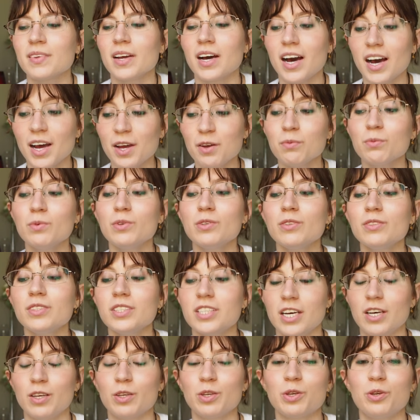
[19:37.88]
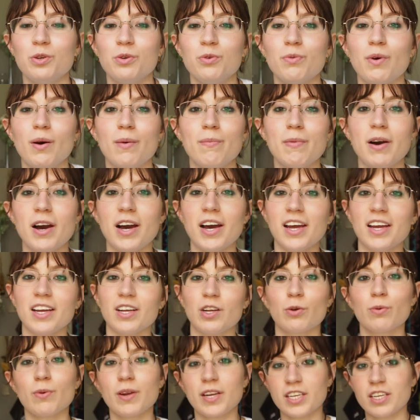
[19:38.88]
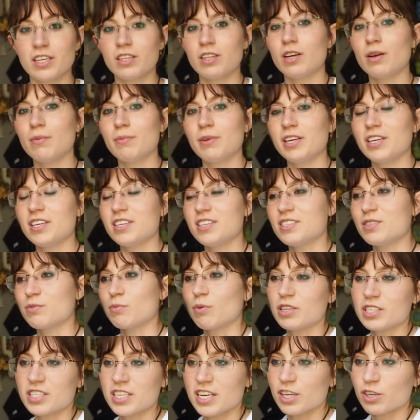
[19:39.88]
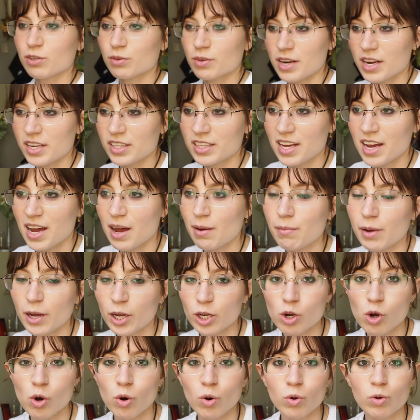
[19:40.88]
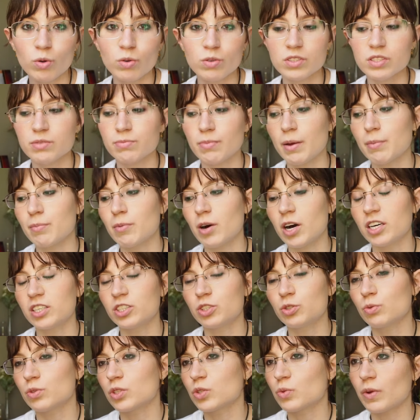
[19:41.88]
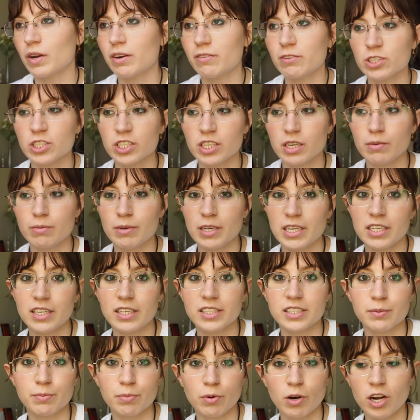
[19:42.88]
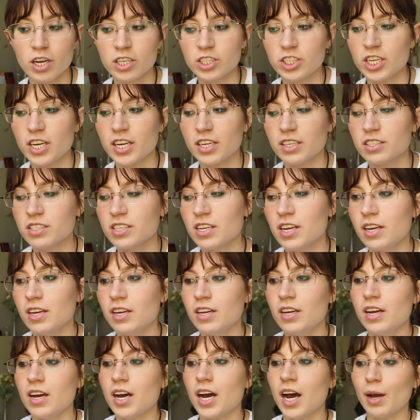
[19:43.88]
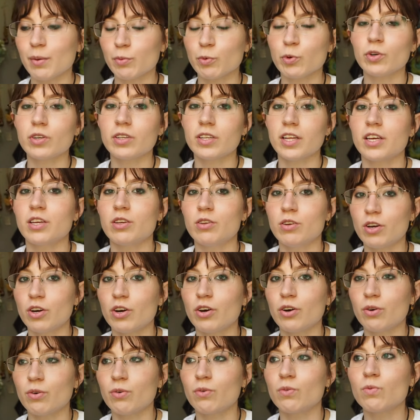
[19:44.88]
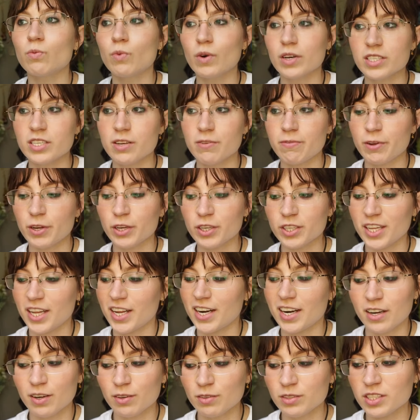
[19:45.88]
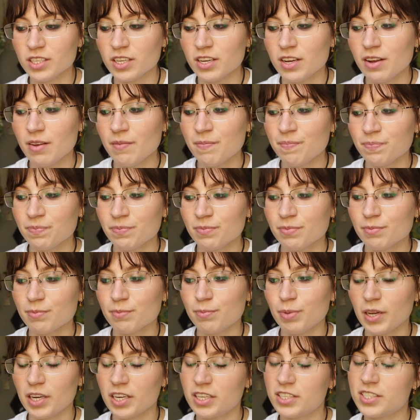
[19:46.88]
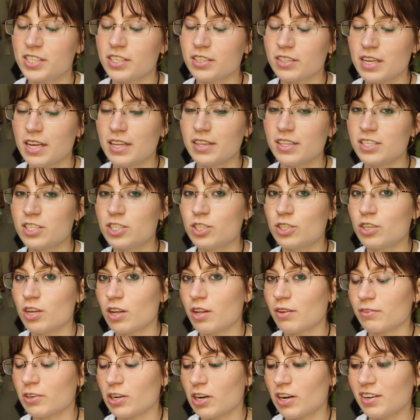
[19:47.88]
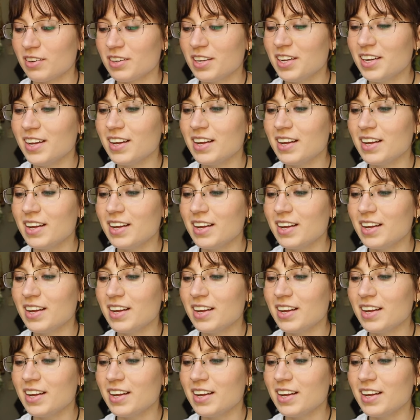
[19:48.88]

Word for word: I will tell you what my curriculum is once I create that, my goals, my modules, whatever it's going to be, like the projects. I'm going to let you know once I figure that out but until then, this is all I've got.